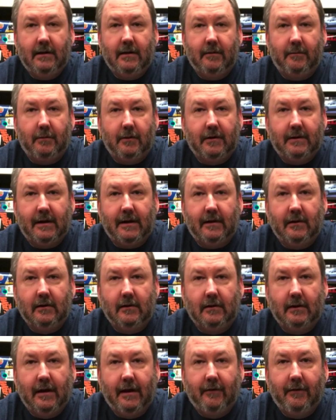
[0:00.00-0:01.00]
it,
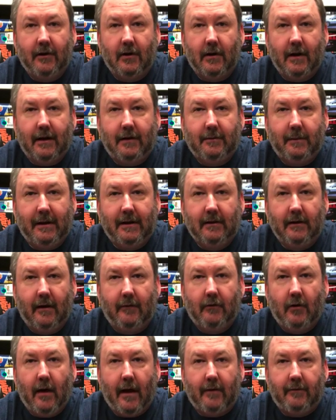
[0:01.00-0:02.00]
particularly if you're an H.P.
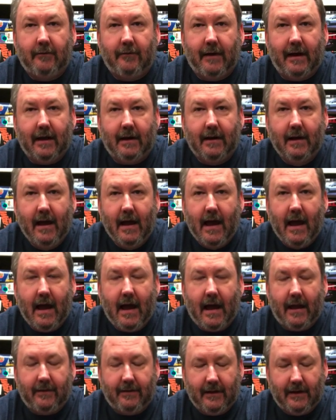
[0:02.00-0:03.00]
Lovecraft fan.
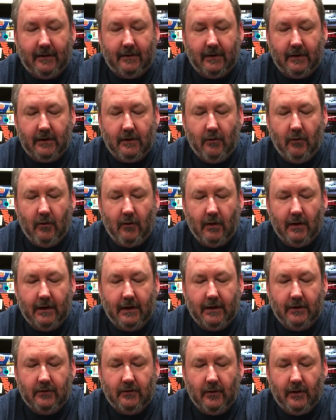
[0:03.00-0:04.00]
I think that you will
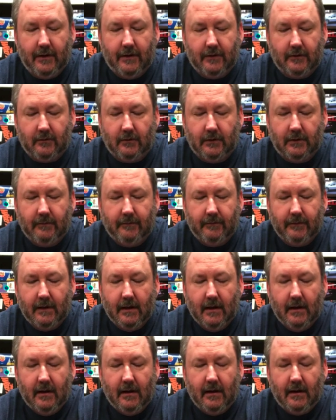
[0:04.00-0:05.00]
really enjoy this one.
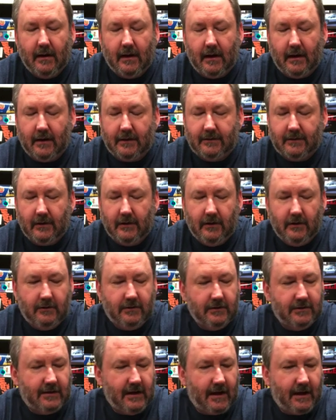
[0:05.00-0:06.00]
So you
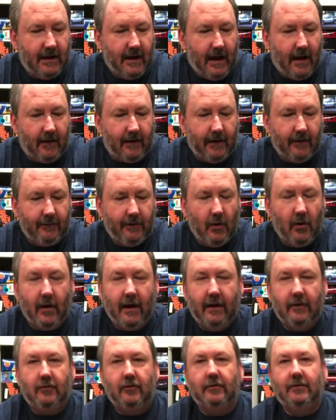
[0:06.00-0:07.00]
should check it out. If
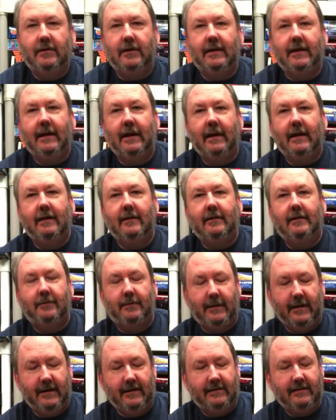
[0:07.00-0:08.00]
you're interested in getting
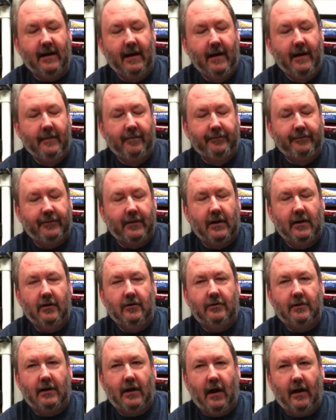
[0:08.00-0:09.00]
this piece,
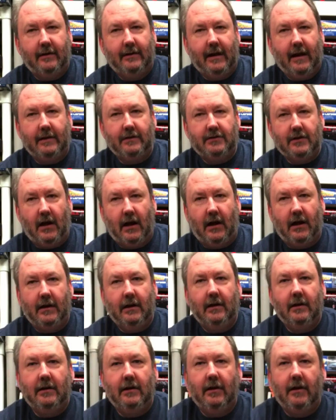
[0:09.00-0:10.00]
you should contact
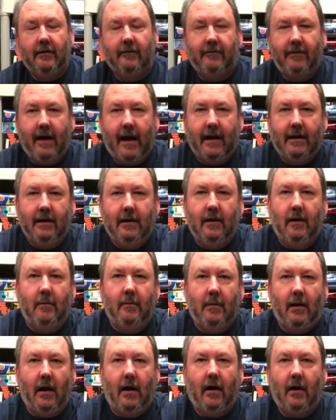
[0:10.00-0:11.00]
John. You can find
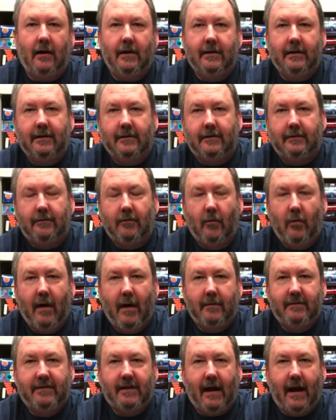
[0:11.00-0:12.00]
him on his
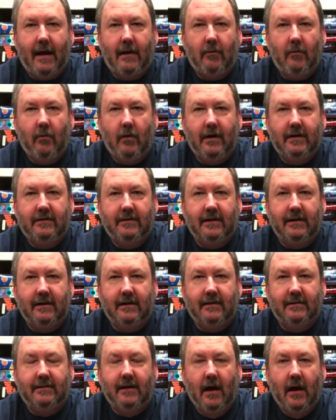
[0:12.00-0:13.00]
website, which
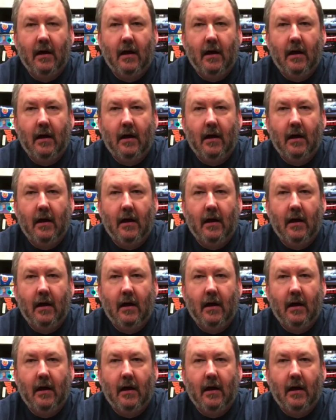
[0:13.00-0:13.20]
is